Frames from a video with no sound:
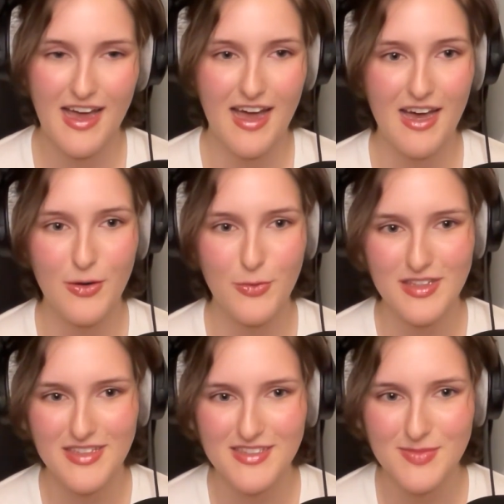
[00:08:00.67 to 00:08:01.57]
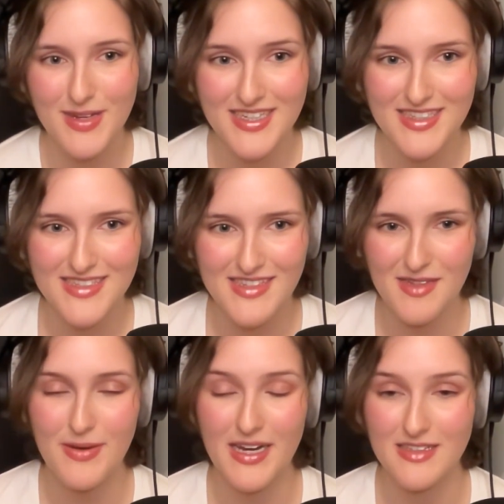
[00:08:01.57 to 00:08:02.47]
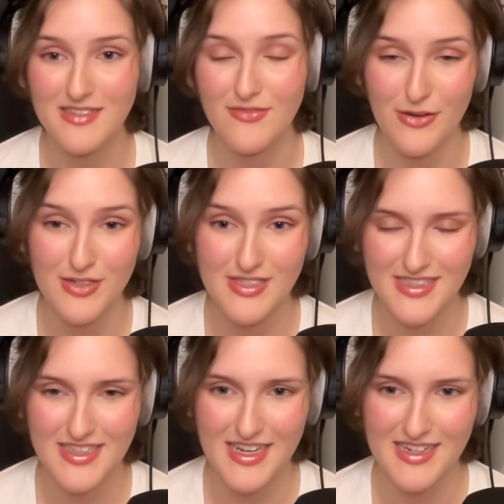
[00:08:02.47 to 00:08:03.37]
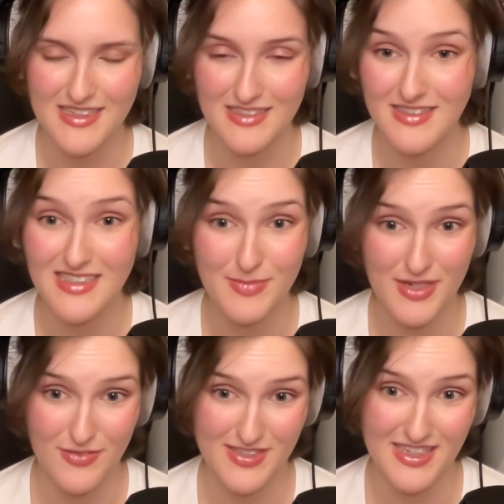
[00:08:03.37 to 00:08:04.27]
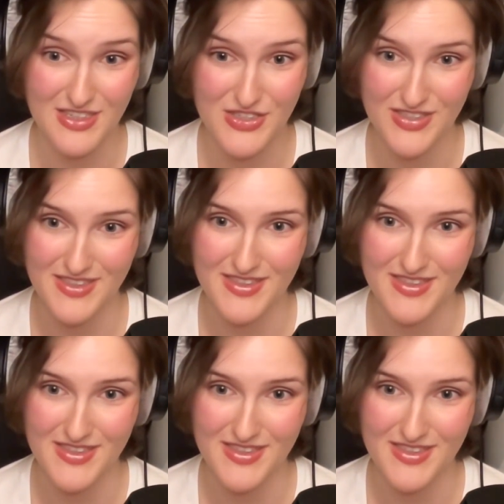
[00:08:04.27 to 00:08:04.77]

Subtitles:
how these might impact the severity and disease manifestation?